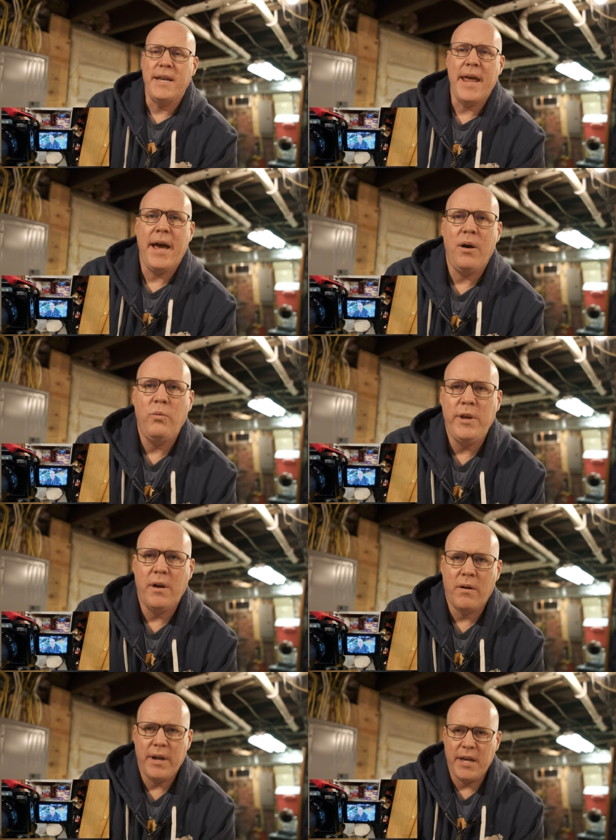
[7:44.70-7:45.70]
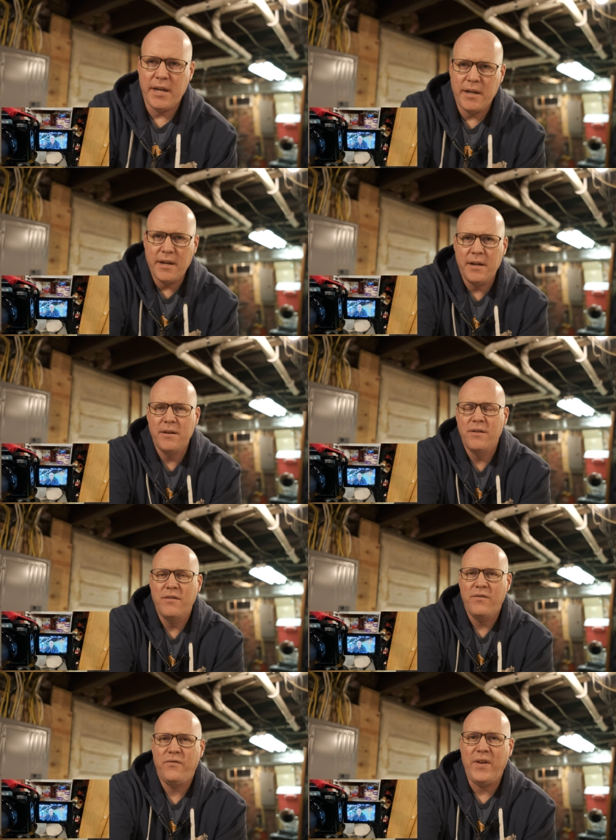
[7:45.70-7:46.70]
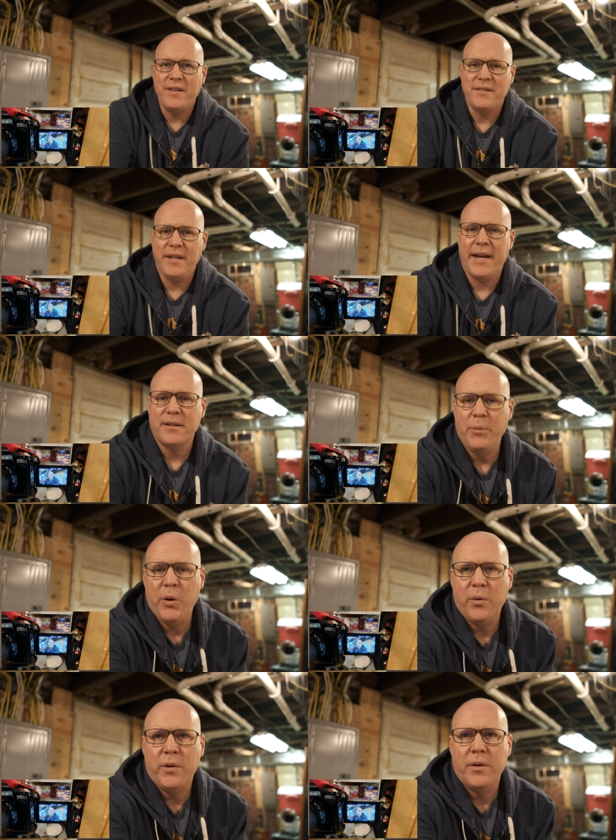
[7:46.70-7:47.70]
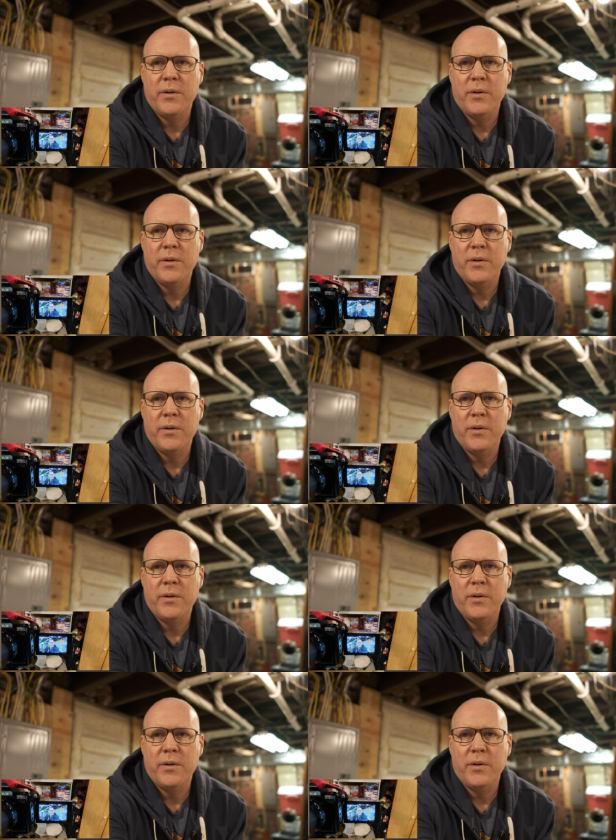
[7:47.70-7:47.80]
now we are in face detect mode.